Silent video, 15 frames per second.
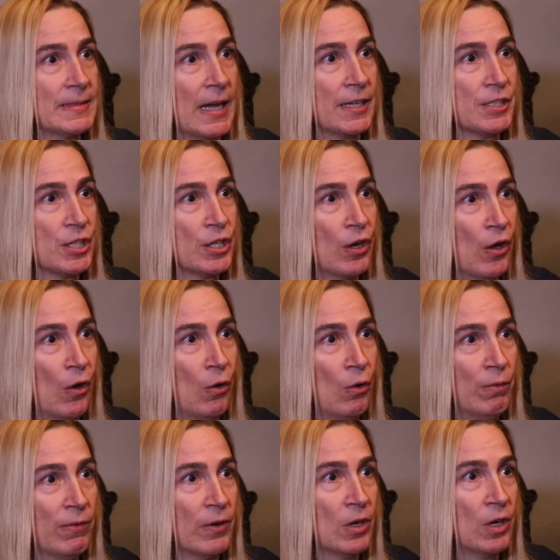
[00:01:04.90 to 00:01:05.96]
touch and go
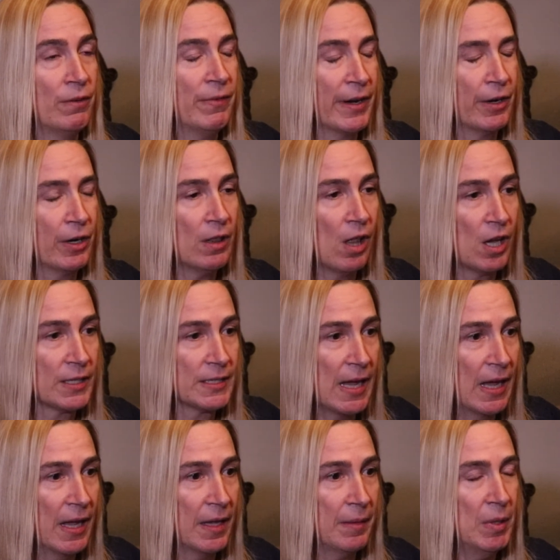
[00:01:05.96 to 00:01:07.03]
for a very long
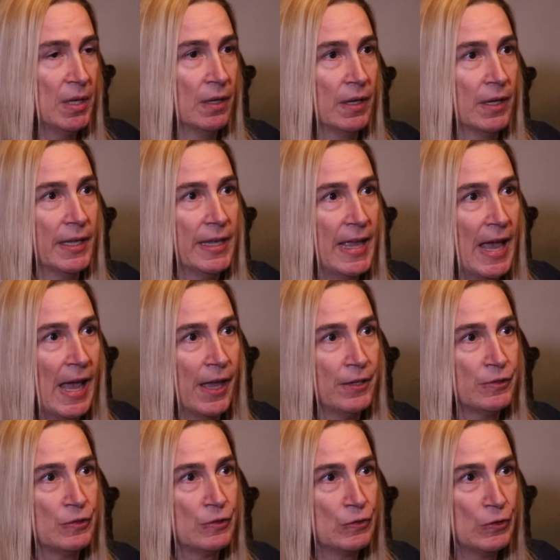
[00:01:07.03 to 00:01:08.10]
time. He had
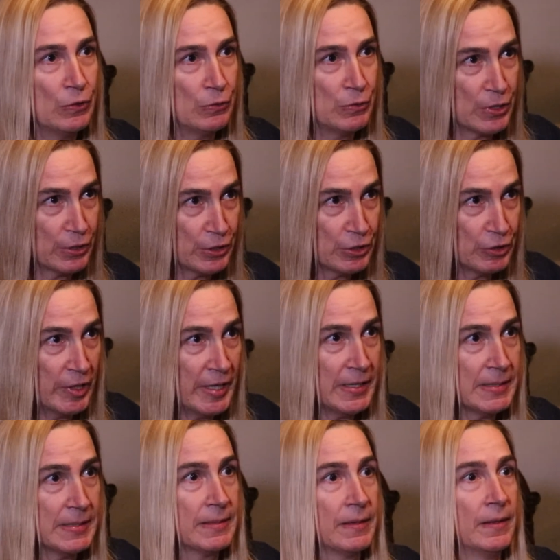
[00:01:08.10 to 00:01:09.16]
2
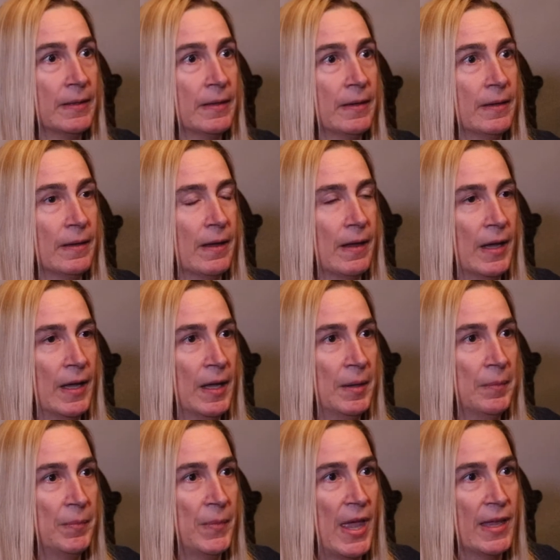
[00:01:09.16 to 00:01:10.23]
surgeries,
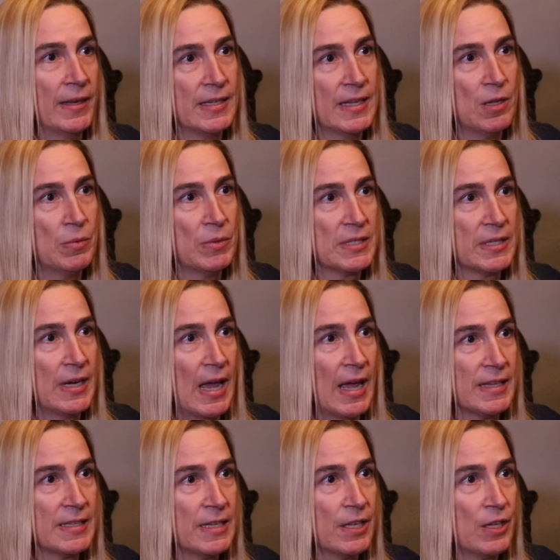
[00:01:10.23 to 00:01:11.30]
and he was in
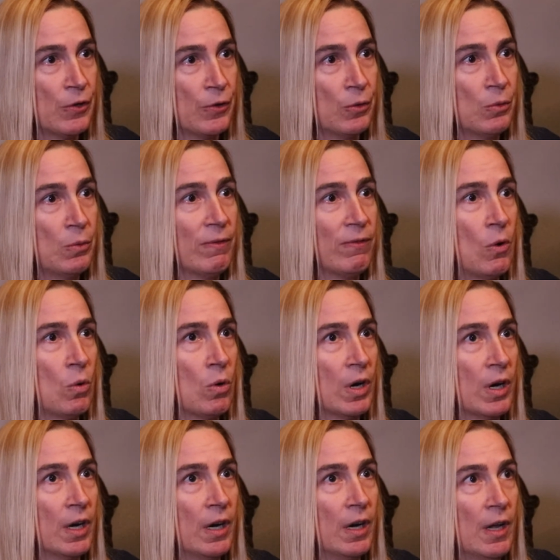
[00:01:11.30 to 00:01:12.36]
ICU
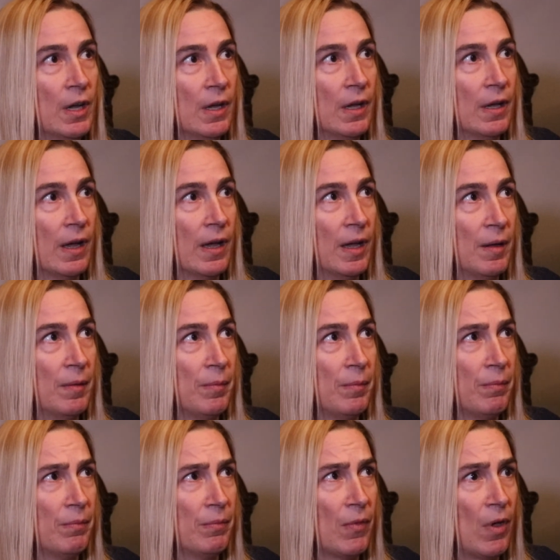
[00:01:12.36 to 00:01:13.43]
for
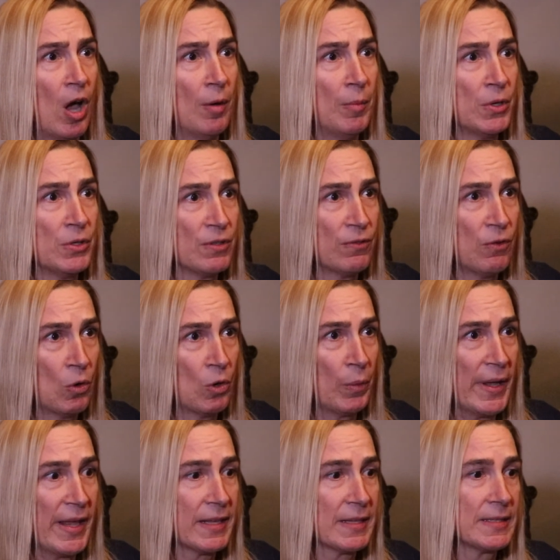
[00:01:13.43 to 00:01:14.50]
almost 4
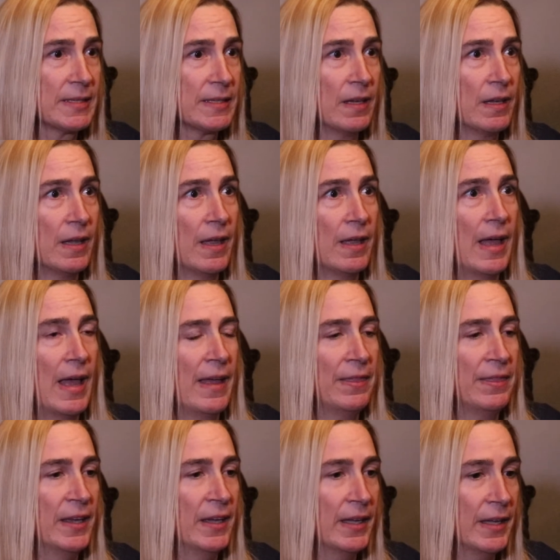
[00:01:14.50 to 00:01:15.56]
weeks. At
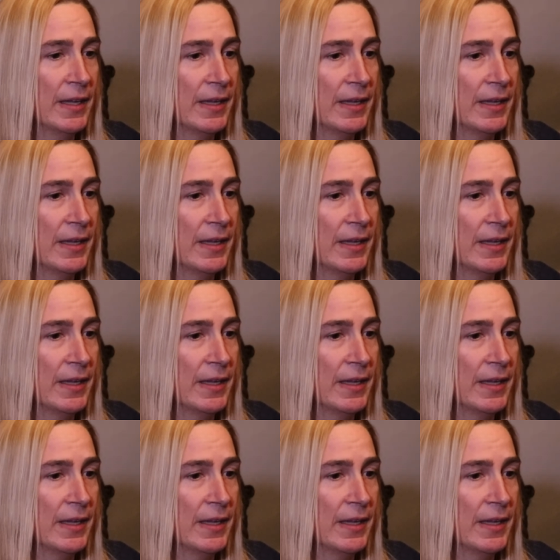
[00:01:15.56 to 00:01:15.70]
the